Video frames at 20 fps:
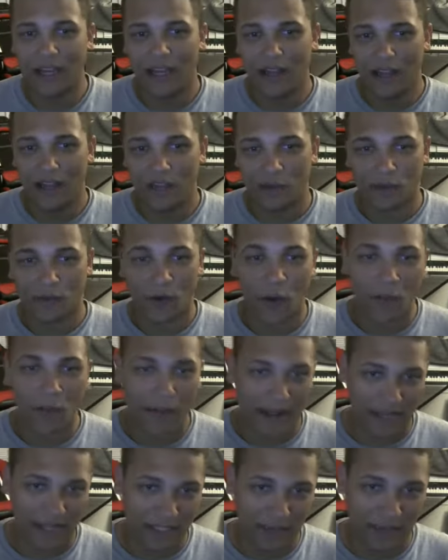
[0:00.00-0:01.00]
the
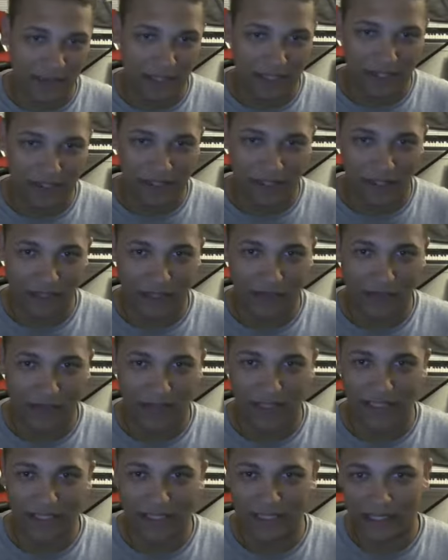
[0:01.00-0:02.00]
romance best-selling
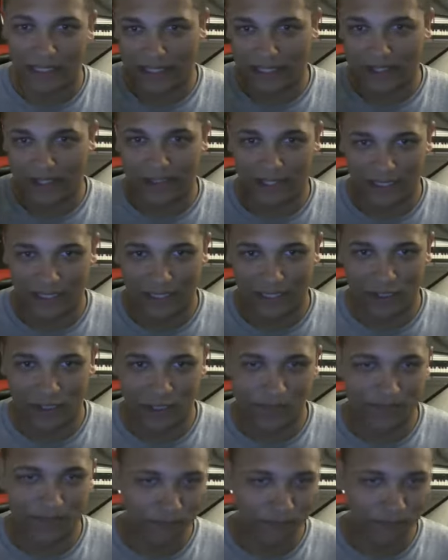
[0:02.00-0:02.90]
fantasy lists etc